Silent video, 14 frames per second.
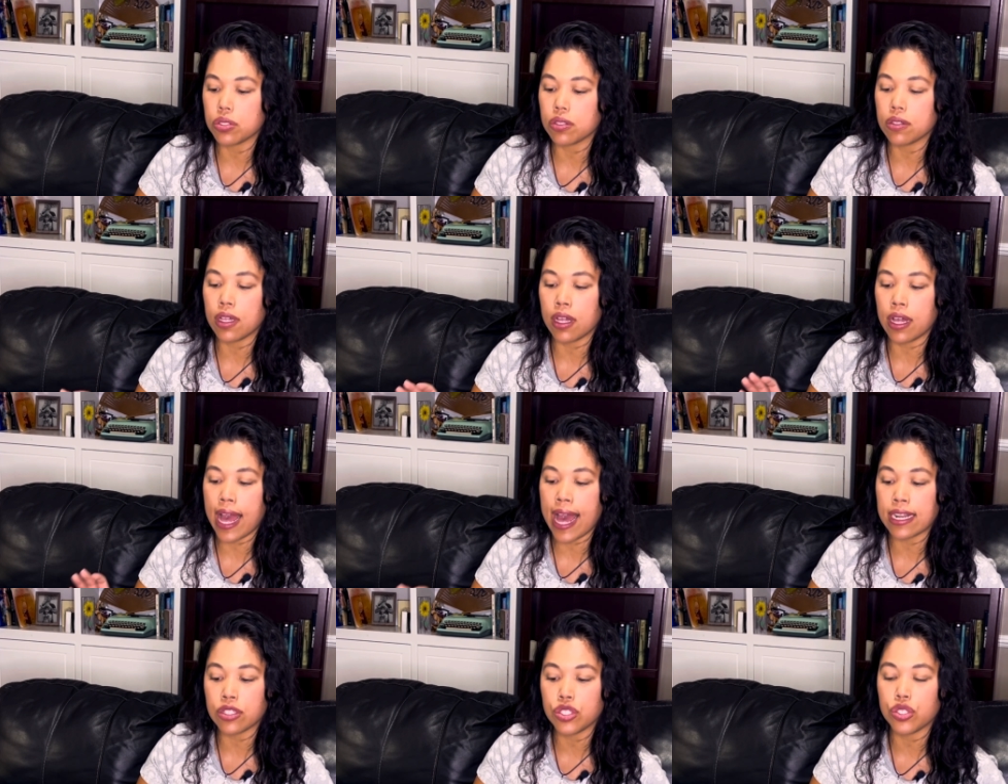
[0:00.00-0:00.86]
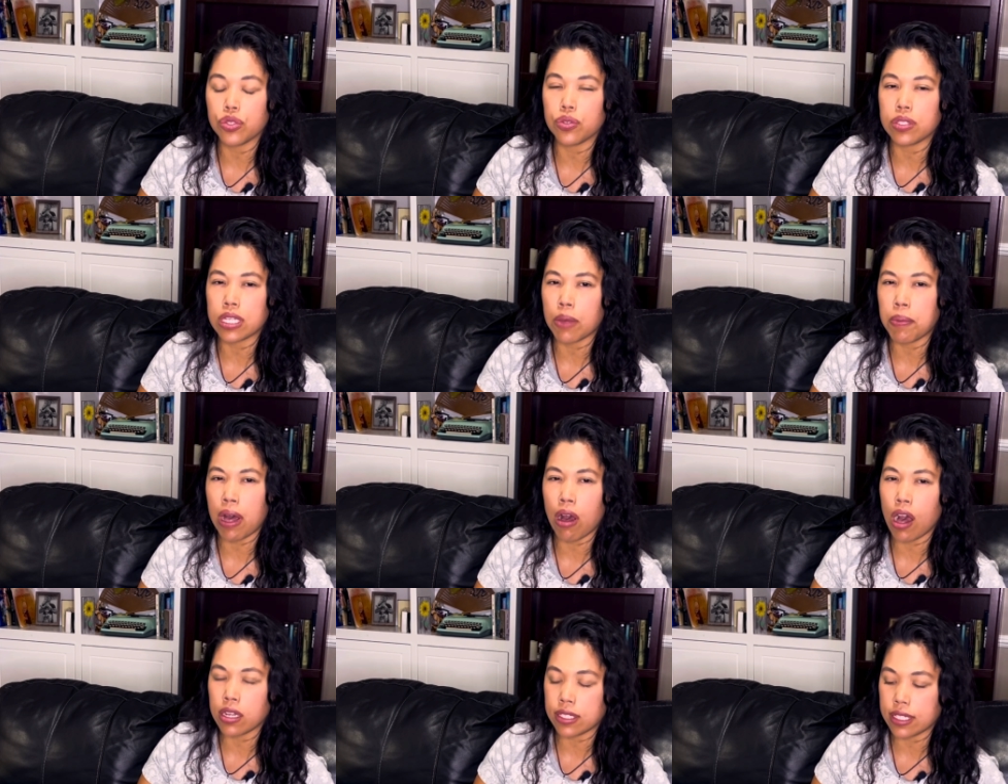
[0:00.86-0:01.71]
attitudes about
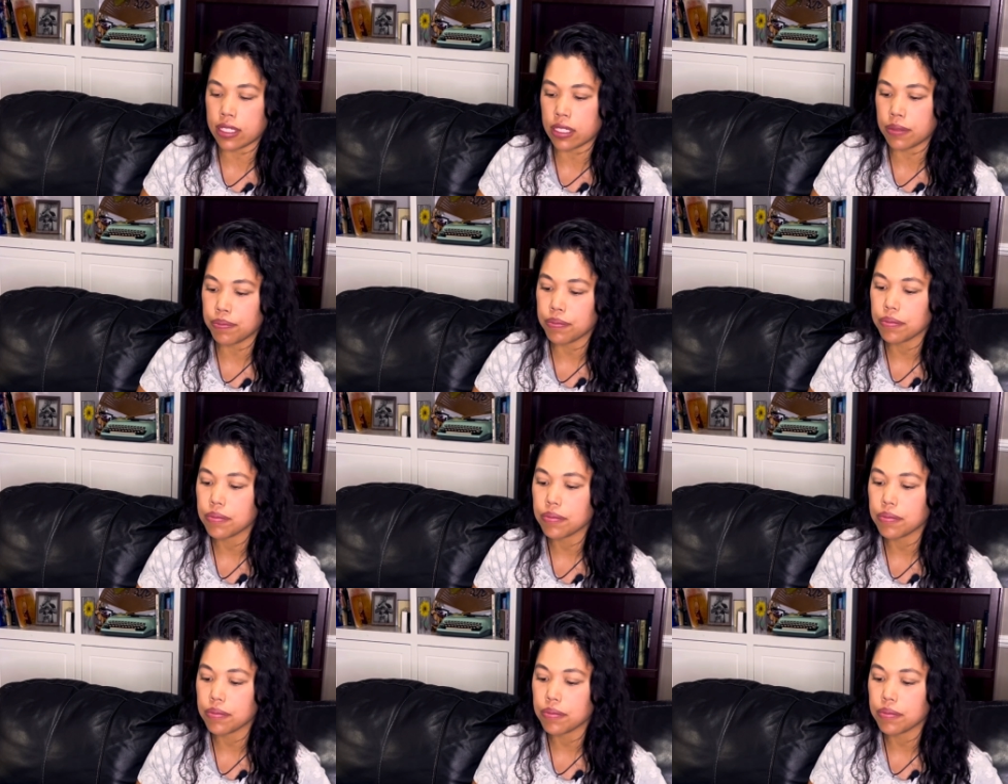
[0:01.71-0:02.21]
autism.